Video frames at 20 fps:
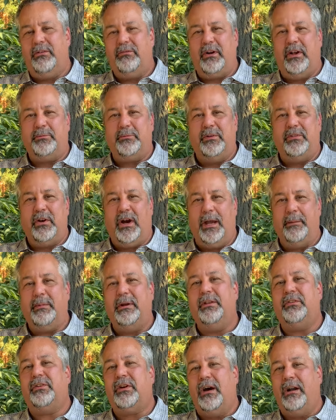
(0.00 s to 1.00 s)
investment type
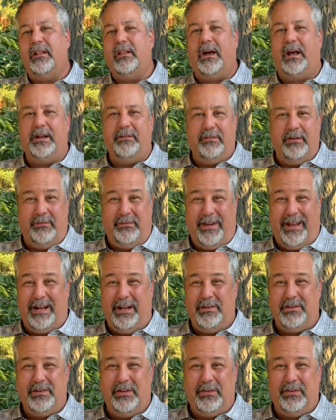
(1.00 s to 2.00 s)
and it's got a lot of
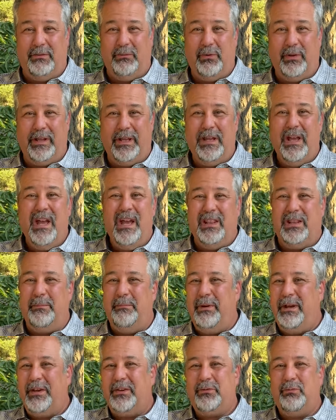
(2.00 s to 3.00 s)
advantages. And really the
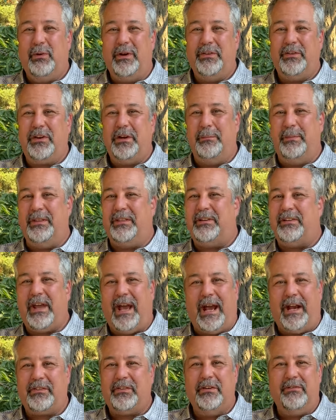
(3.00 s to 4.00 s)
biggest one is gonna be the
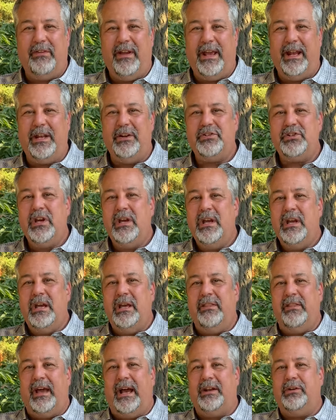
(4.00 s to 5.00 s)
tax advantage
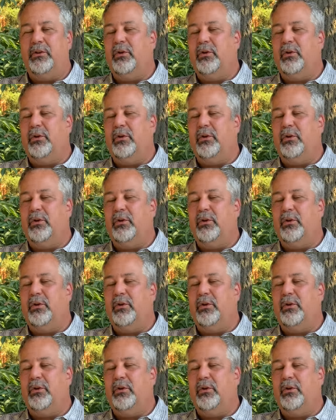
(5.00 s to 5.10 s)
that